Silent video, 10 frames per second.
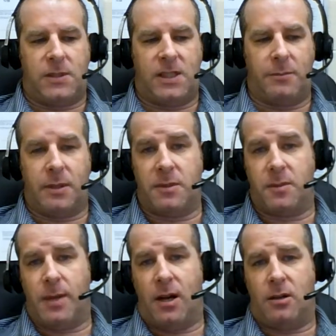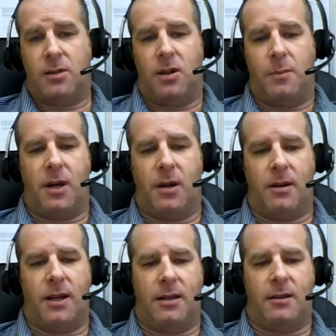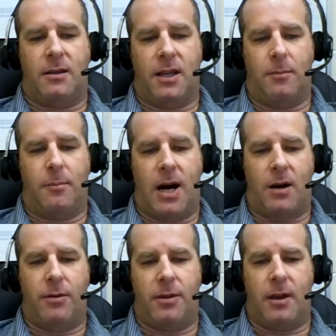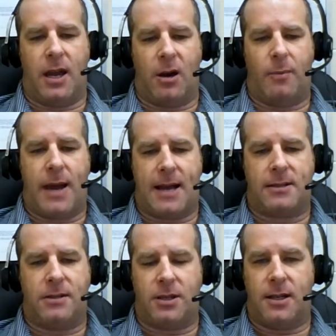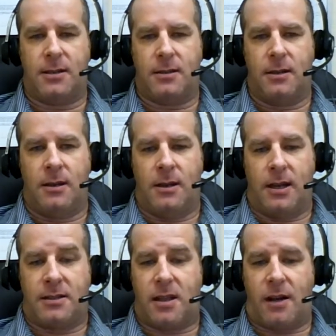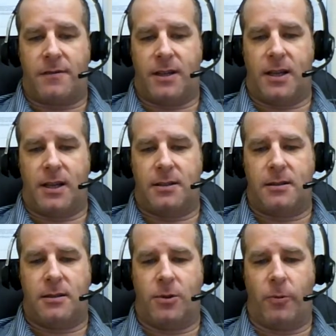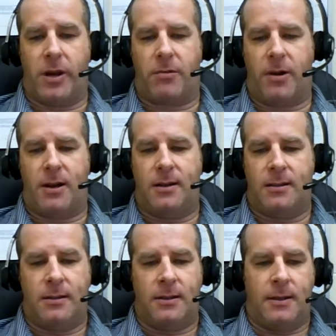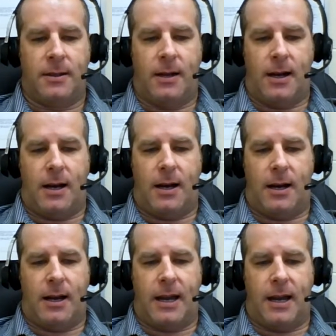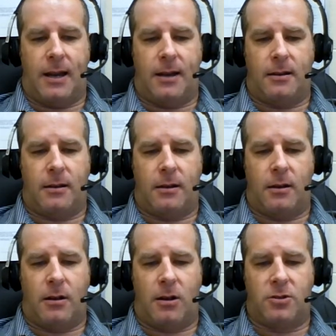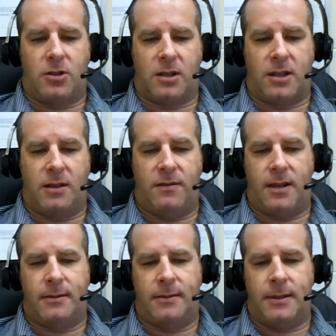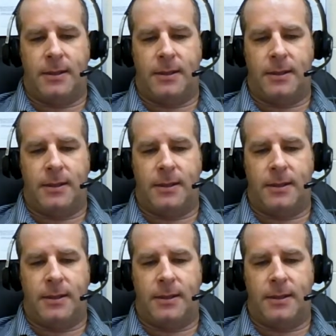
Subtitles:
Symptoms may also appear in the mouth, air passages, esophagus, urethra, and conjunctiva.